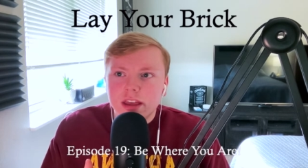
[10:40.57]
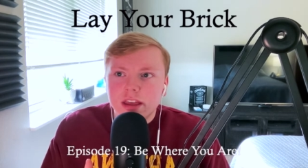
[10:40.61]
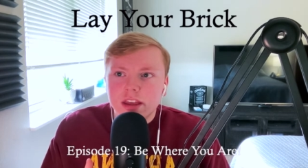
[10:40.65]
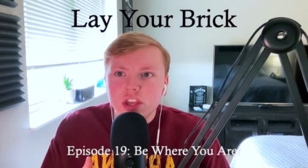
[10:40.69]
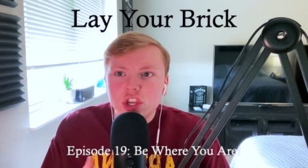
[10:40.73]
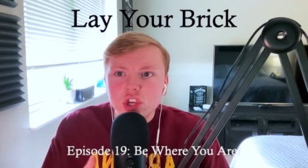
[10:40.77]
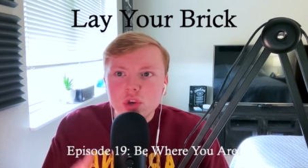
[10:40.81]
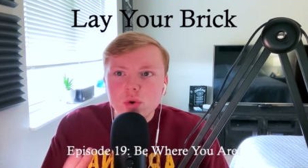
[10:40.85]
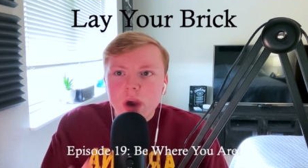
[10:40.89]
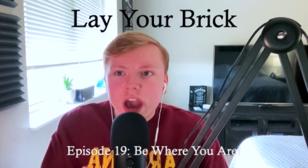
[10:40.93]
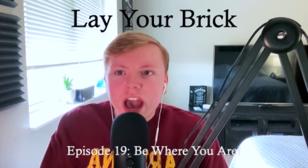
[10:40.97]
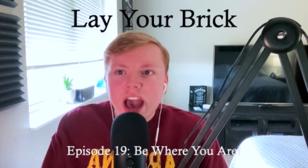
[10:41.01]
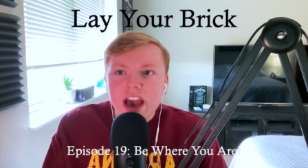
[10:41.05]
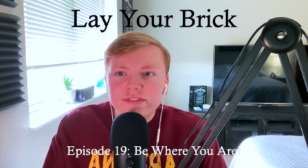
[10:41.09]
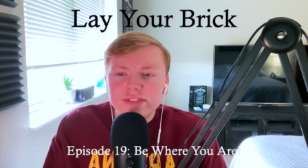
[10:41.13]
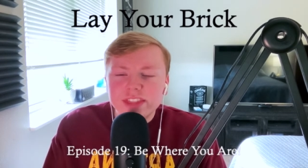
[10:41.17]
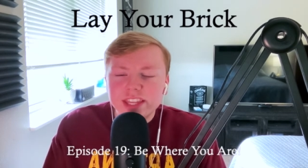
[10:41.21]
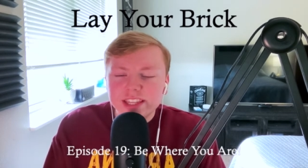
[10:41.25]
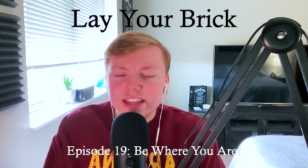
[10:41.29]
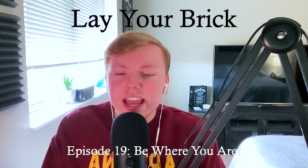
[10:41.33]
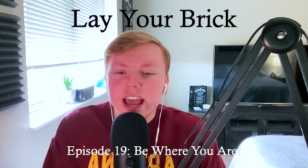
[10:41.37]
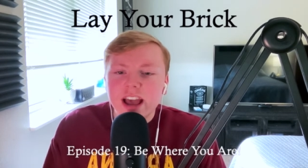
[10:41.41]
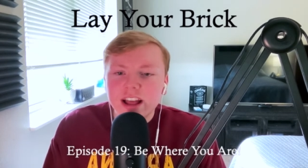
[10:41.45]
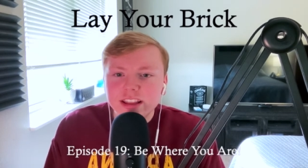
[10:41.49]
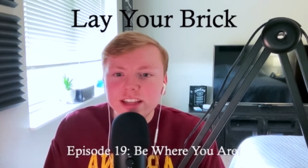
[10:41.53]
you have to
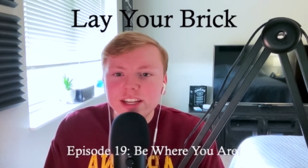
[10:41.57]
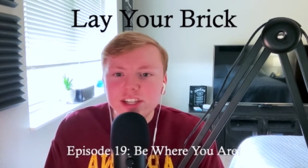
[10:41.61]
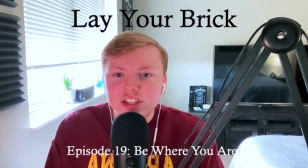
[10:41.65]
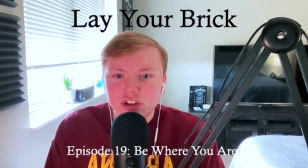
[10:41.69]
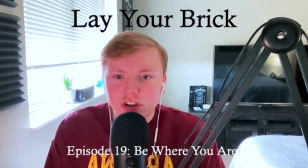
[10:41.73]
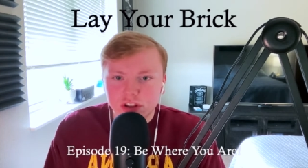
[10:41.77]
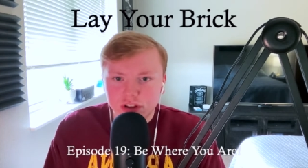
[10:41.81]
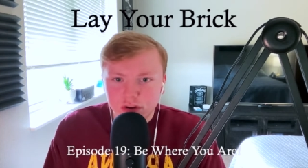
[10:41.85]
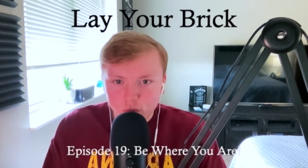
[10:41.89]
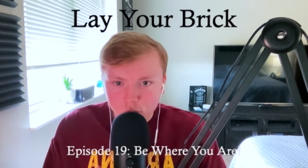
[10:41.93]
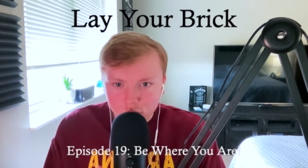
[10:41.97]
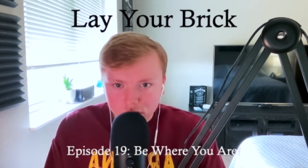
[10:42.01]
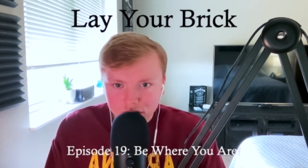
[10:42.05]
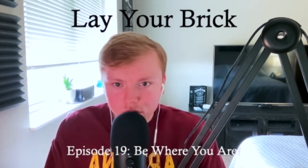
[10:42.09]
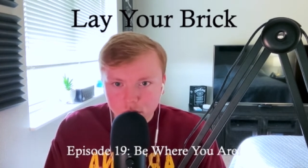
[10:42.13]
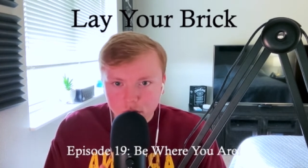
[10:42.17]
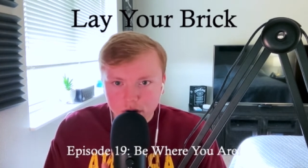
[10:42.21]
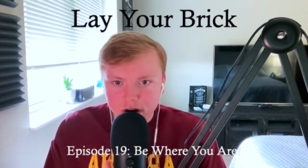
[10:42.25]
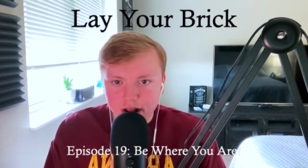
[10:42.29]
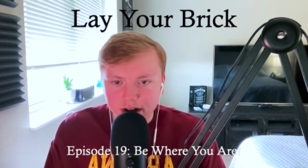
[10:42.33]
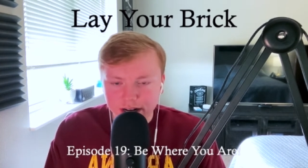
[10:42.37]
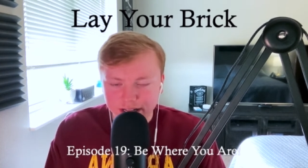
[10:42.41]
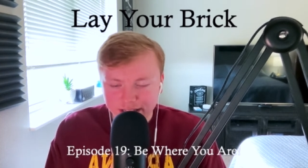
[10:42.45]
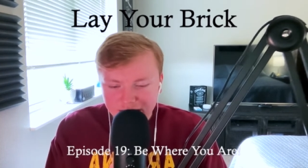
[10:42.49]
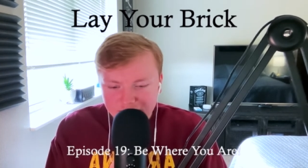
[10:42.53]
tell each other what's going
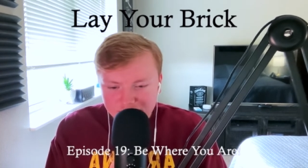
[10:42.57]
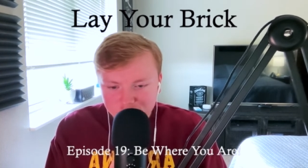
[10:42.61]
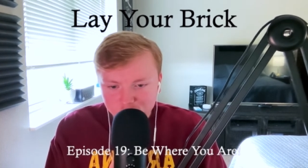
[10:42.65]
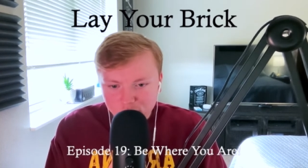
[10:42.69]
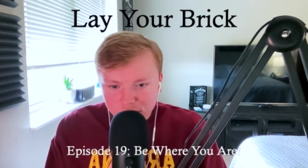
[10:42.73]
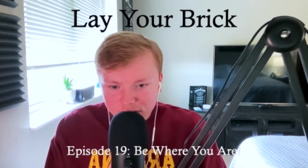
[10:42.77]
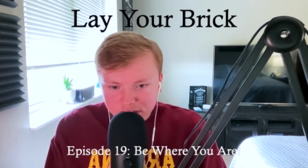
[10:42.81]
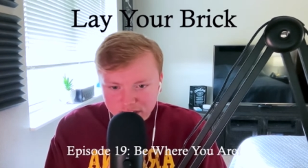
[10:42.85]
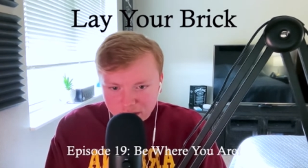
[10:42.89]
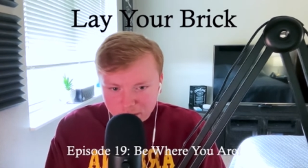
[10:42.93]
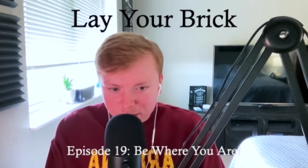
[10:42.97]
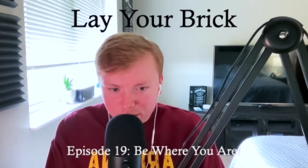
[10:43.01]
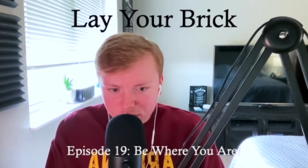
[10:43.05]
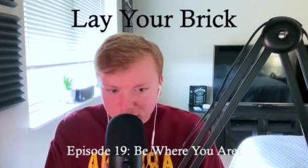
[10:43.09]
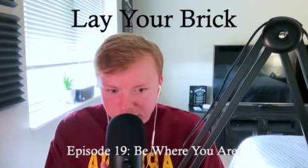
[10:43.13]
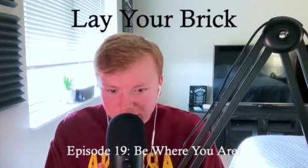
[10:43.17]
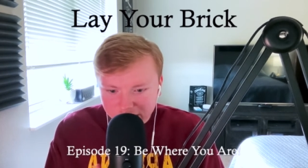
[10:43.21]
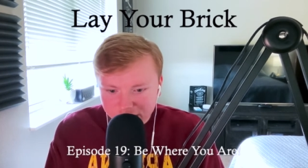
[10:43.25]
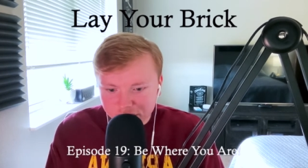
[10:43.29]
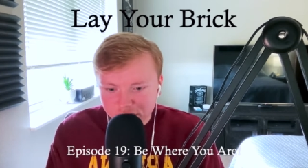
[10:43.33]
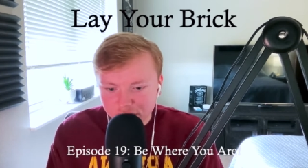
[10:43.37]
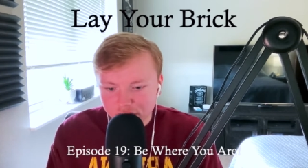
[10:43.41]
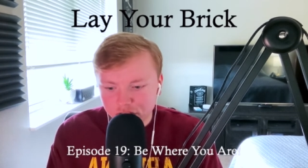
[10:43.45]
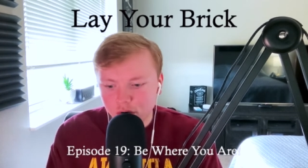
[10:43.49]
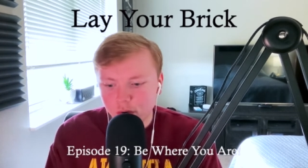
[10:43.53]
on. That's why
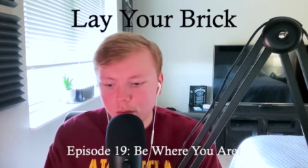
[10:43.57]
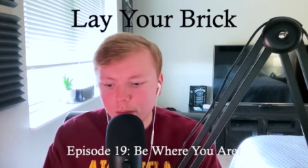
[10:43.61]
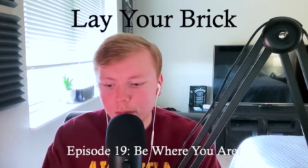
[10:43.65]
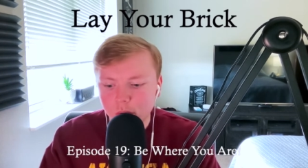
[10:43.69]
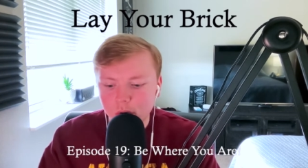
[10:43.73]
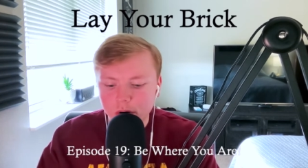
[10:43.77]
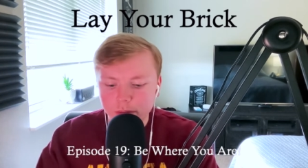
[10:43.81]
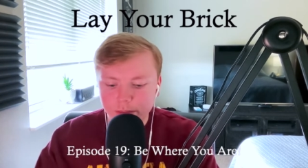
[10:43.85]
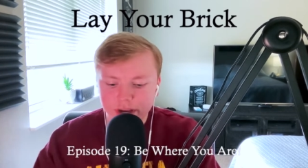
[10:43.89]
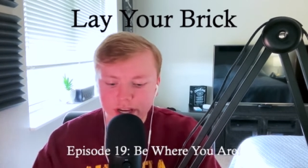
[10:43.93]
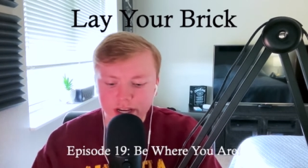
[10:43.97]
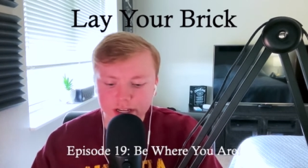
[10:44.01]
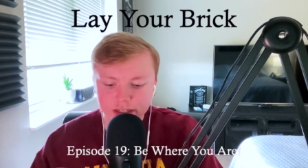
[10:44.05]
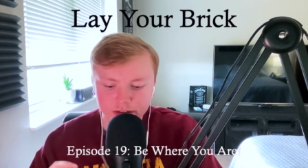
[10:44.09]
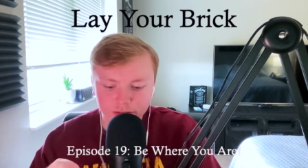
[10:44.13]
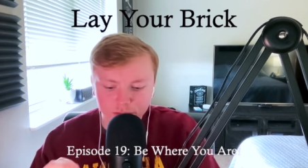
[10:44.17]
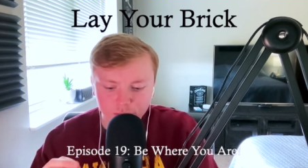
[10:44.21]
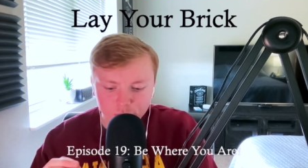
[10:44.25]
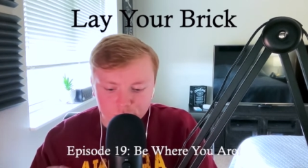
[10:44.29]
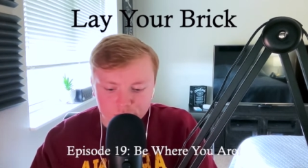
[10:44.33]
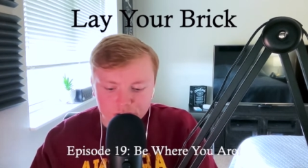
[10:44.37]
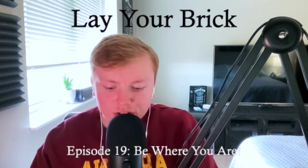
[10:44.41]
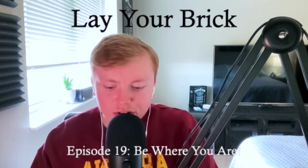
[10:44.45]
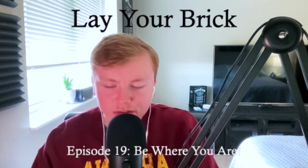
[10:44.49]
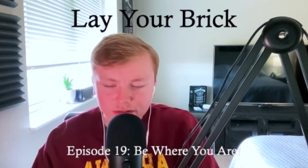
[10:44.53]
communication is so important because if
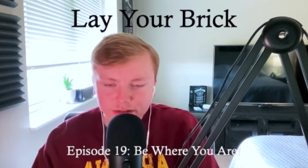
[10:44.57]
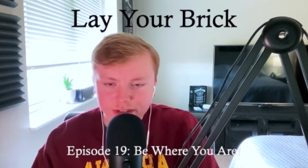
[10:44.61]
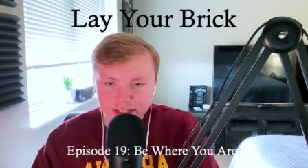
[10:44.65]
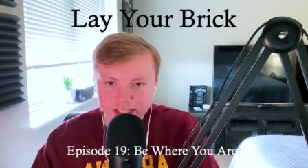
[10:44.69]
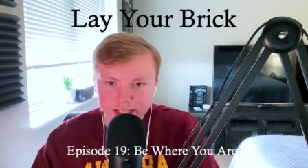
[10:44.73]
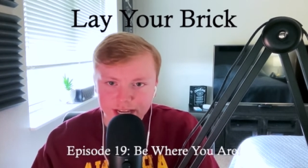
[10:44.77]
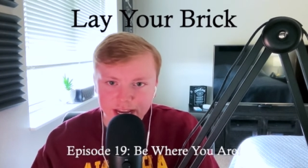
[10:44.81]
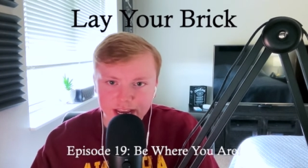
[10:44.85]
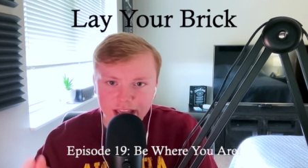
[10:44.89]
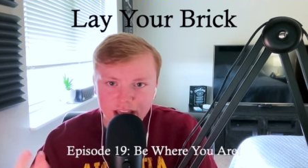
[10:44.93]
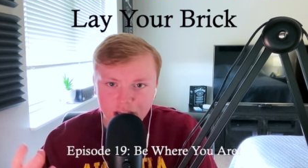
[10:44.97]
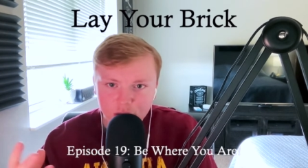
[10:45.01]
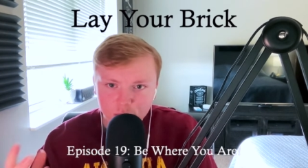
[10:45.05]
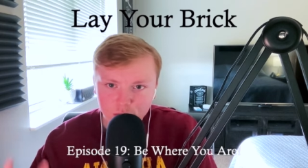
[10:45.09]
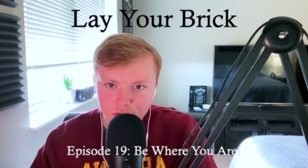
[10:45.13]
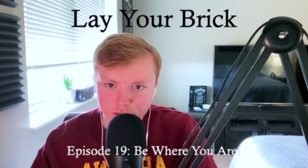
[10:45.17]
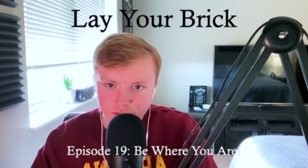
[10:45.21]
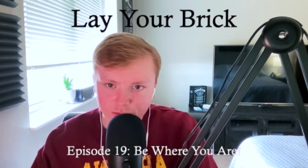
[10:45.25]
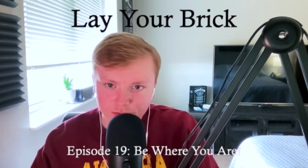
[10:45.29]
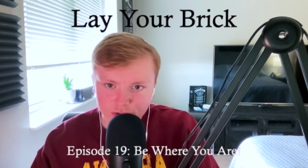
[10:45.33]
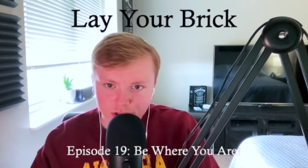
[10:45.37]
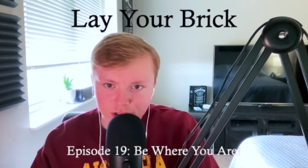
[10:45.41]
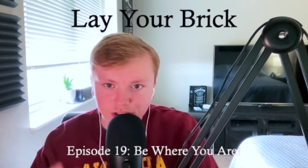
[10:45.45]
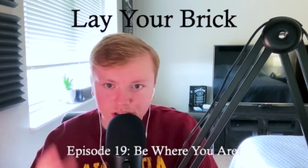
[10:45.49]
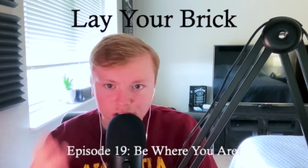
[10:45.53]
we don't say how we're
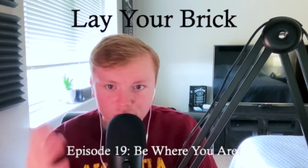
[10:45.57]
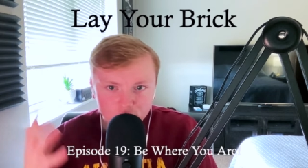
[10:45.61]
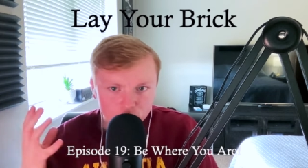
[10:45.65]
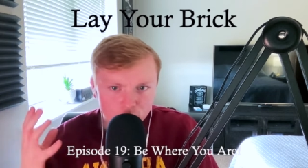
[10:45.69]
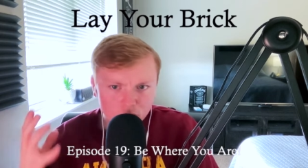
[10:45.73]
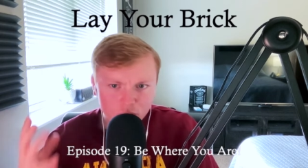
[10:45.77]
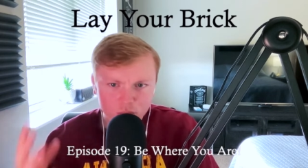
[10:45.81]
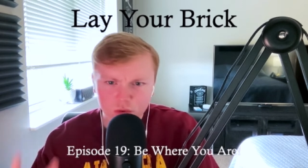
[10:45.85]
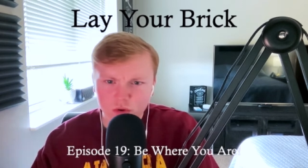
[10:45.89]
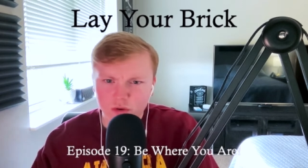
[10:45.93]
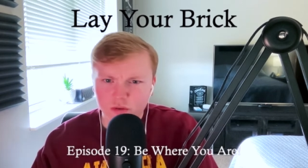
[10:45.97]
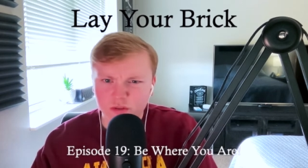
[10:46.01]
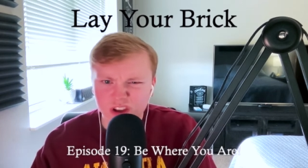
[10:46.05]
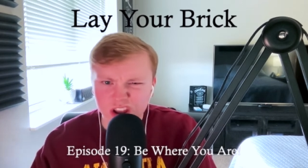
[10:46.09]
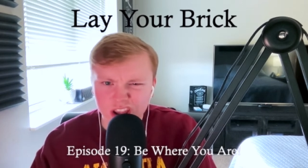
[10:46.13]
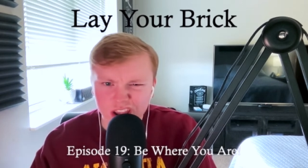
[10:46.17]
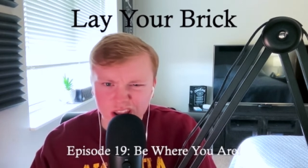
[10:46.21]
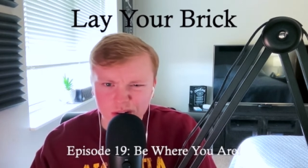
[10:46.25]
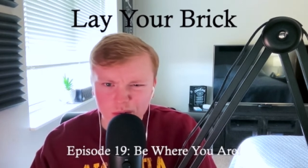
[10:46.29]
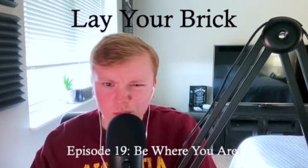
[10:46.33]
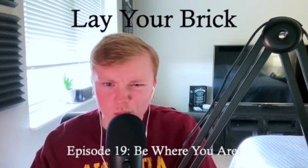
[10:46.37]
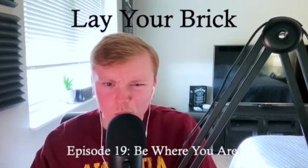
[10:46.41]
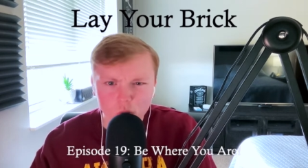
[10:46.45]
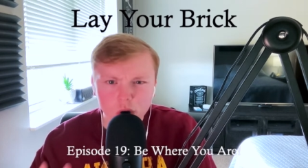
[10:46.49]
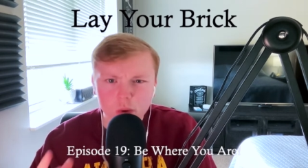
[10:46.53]
feeling and what we're
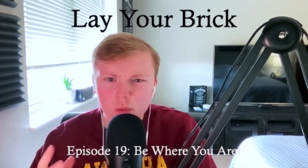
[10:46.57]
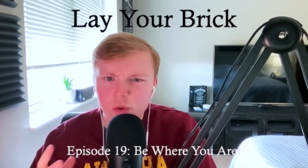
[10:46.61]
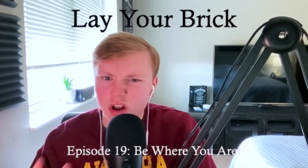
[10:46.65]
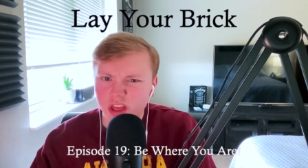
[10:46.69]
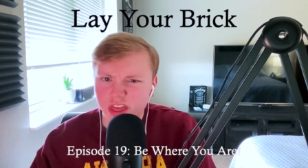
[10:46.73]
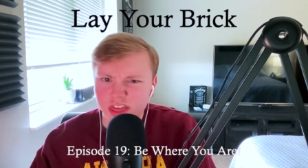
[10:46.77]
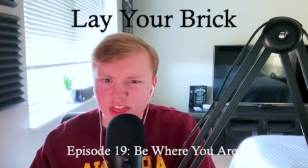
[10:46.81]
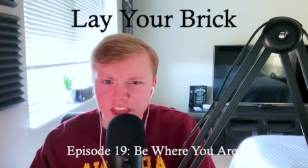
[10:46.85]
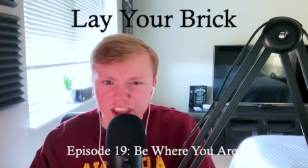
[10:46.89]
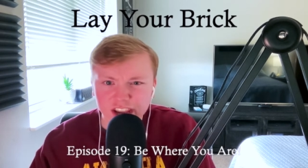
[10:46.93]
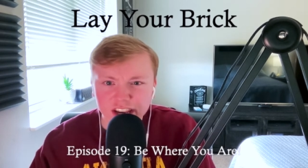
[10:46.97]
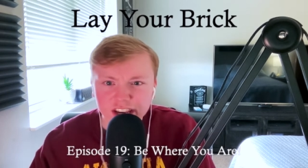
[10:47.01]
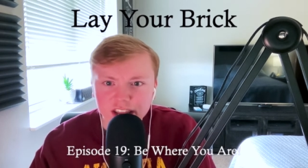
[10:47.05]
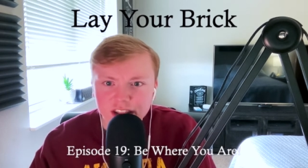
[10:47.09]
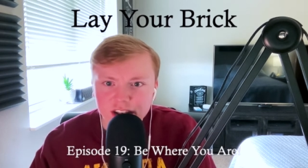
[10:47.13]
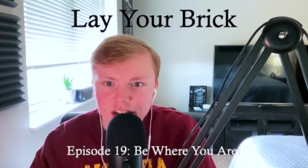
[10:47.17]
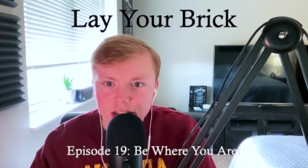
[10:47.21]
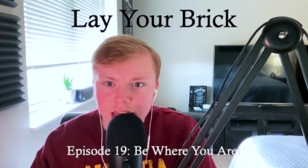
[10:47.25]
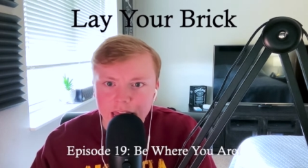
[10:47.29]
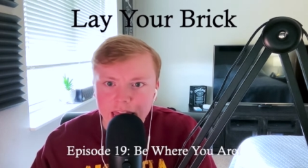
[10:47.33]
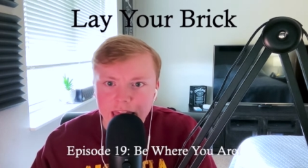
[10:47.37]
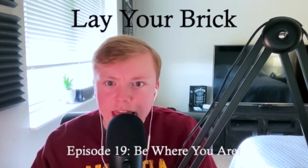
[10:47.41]
and what we're thinking,